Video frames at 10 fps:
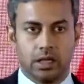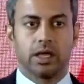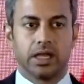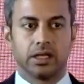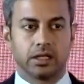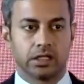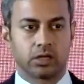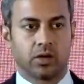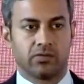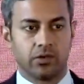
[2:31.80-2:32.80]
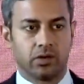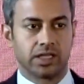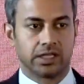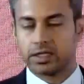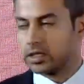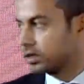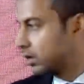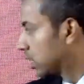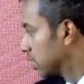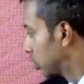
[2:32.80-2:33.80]
in the top 4. I think
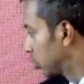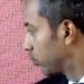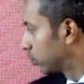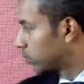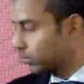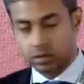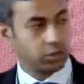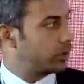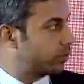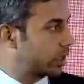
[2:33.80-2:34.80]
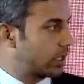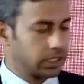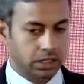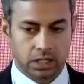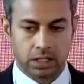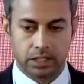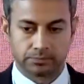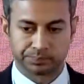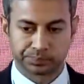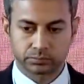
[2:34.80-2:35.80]
to be precise, 3rd.
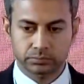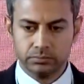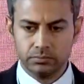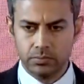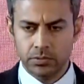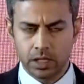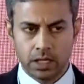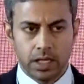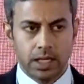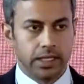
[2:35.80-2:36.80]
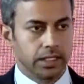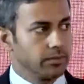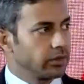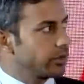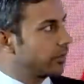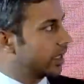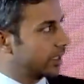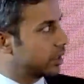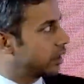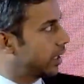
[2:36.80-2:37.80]
In terms of the
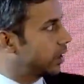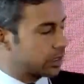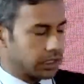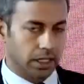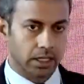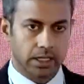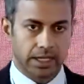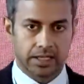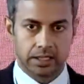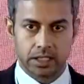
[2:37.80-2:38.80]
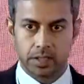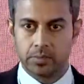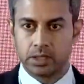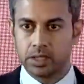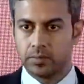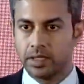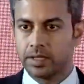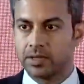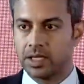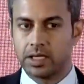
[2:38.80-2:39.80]
market size, again, the numbers are being
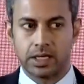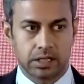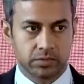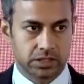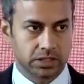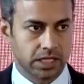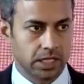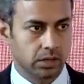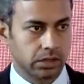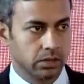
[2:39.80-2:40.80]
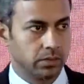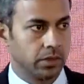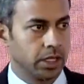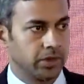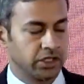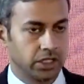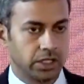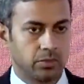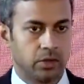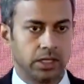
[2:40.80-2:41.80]
updated, as Mr. Shan also mentioned in
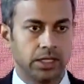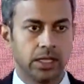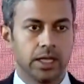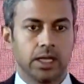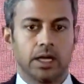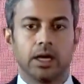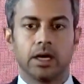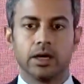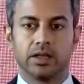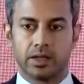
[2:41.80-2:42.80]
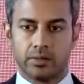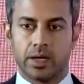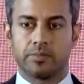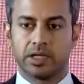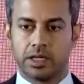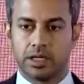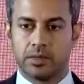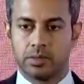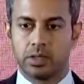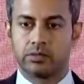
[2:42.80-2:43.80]
the morning. The updated
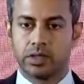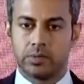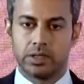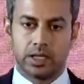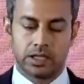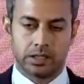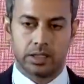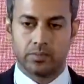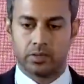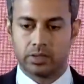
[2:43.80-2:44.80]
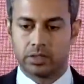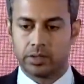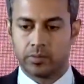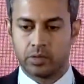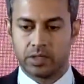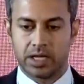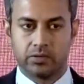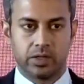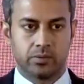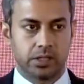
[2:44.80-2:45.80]
numbers will be there in the report that
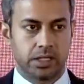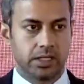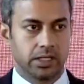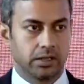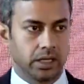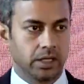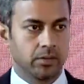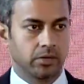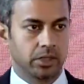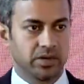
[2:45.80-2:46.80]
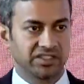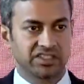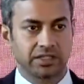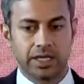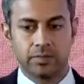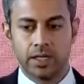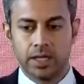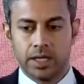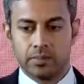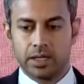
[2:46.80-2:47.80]
we present in about a month's time.
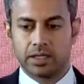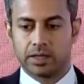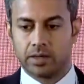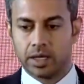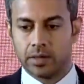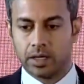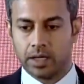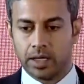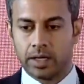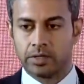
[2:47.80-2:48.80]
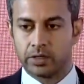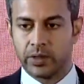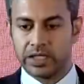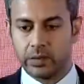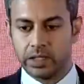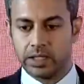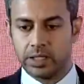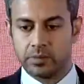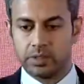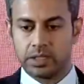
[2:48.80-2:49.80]
But the 2020
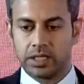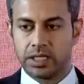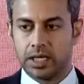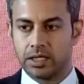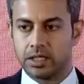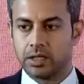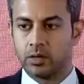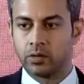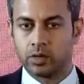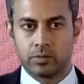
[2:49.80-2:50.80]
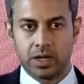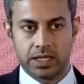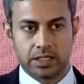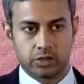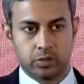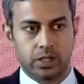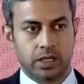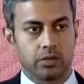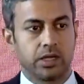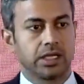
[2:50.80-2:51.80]
numbers indicate the overall market to be
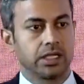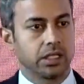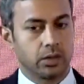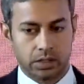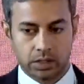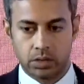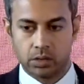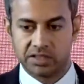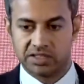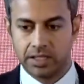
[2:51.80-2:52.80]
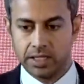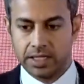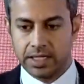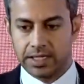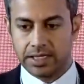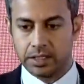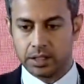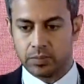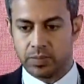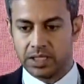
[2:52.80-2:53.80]
around 18,000 crores. That is
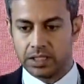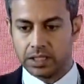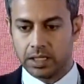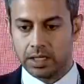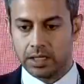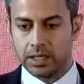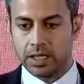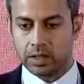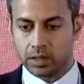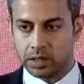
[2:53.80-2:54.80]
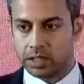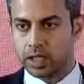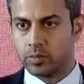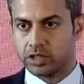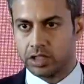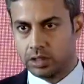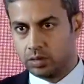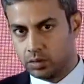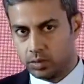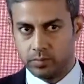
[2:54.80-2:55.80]
split across the commercial
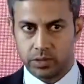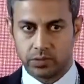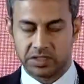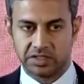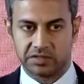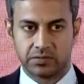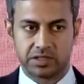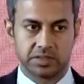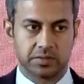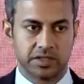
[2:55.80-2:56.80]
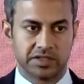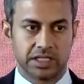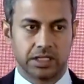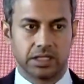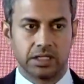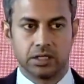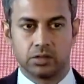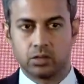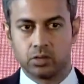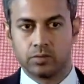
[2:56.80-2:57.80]
tool rooms, which is basically the Indian
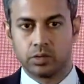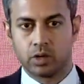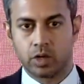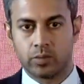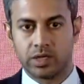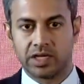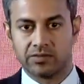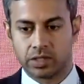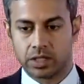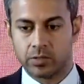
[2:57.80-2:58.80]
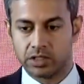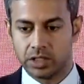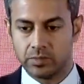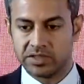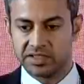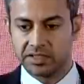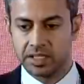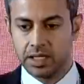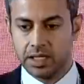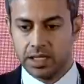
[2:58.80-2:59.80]
tool rooms who are operating for the commercial business.
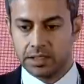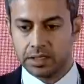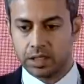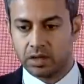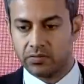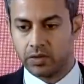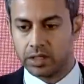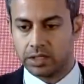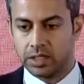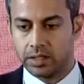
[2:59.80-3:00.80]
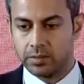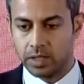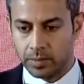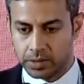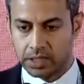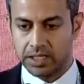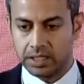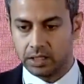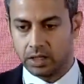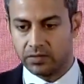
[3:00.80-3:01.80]
That's around
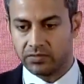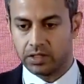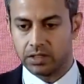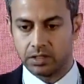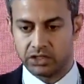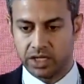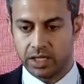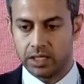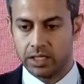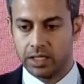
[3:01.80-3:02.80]
43% of the share.